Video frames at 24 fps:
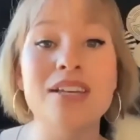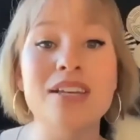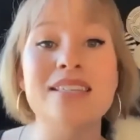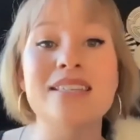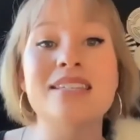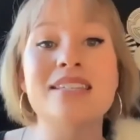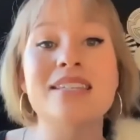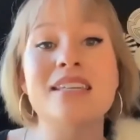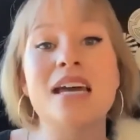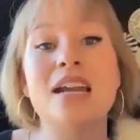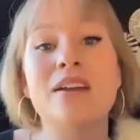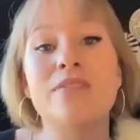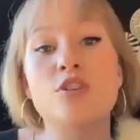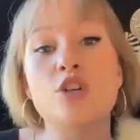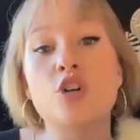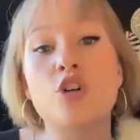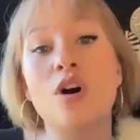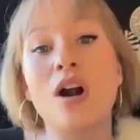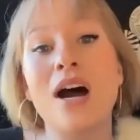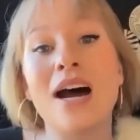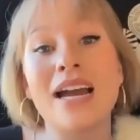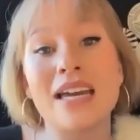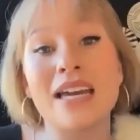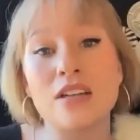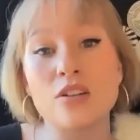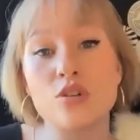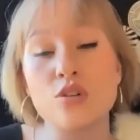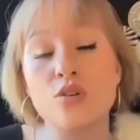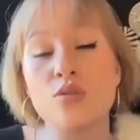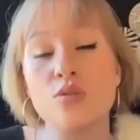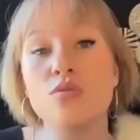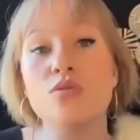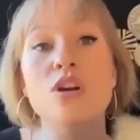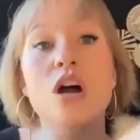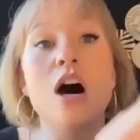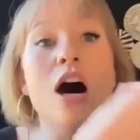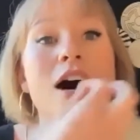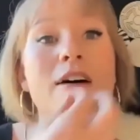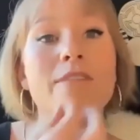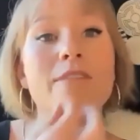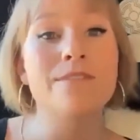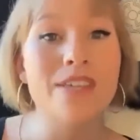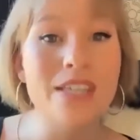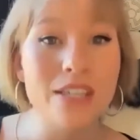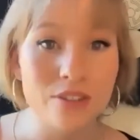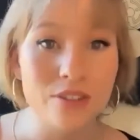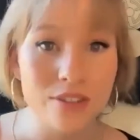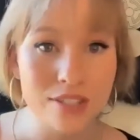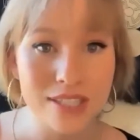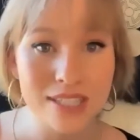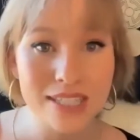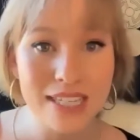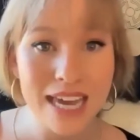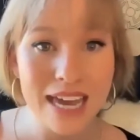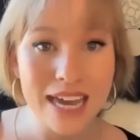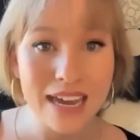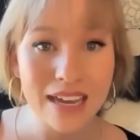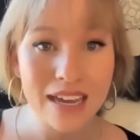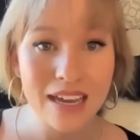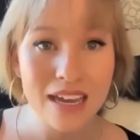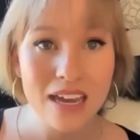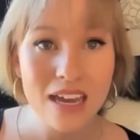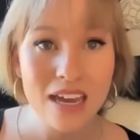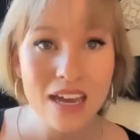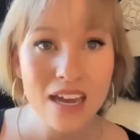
Instead of trying to not feel sick,